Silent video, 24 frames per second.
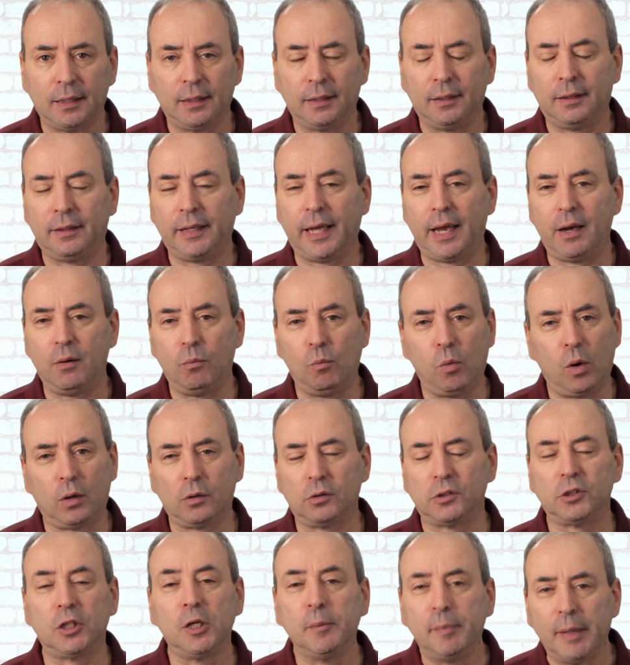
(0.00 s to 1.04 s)
Then one
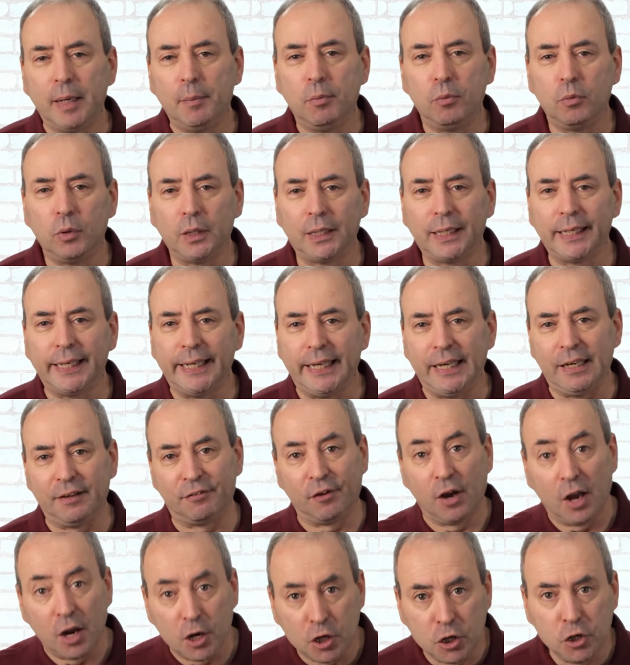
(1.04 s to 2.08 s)
or two people would
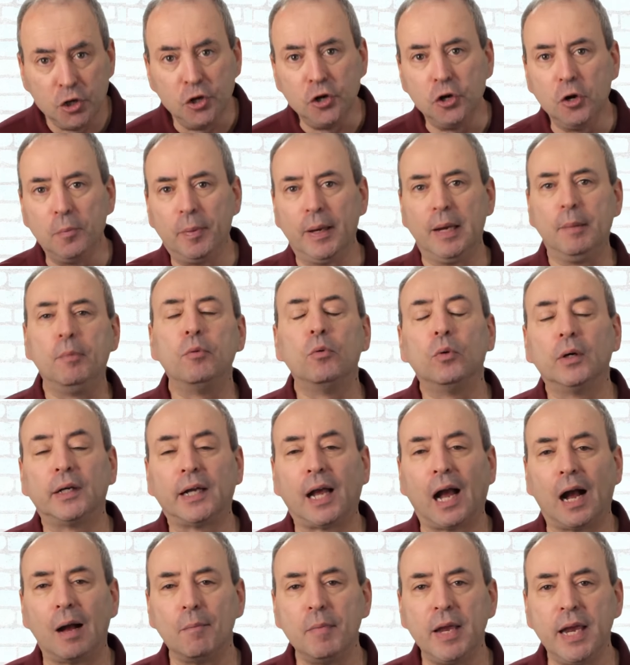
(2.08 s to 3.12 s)
leave. New people would
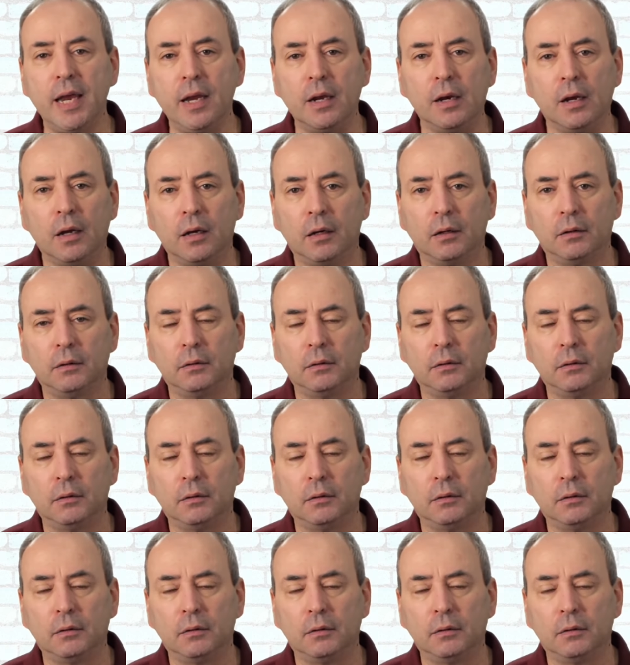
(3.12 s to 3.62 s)
come in.